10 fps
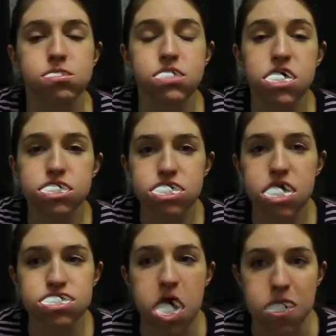later
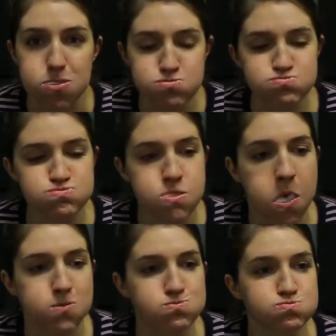that night,
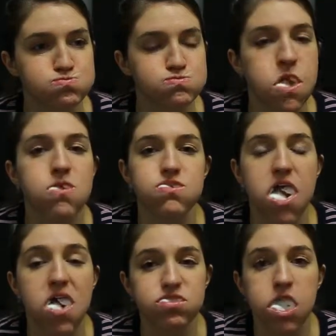they
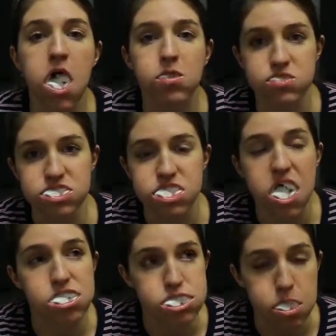have the
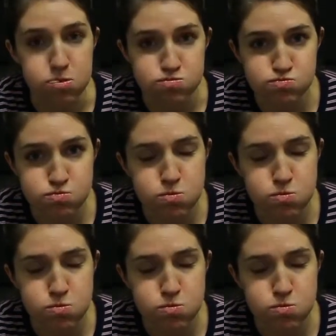confrontation.